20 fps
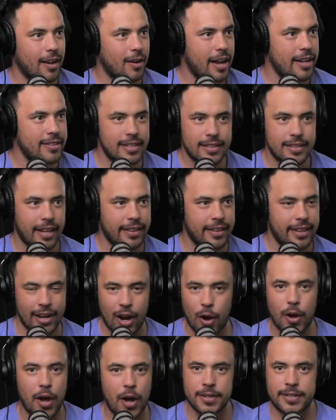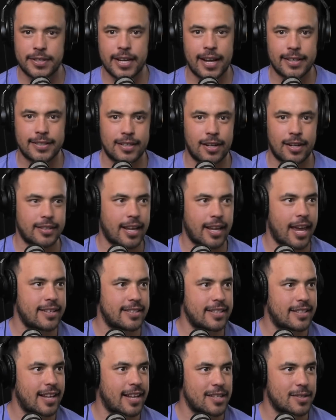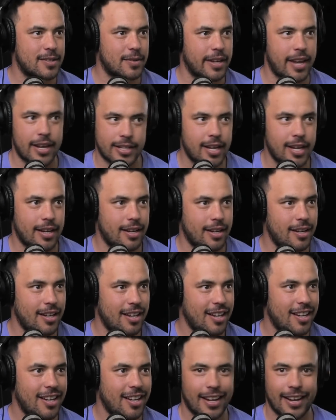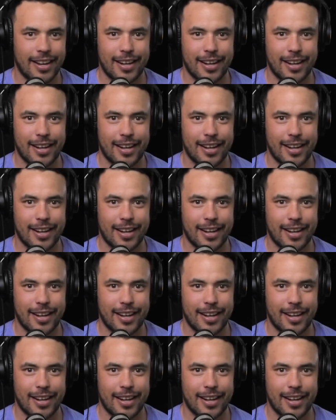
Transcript: Like, and then I'll go to Jackson, I was like, has he done his, he goes, yeah.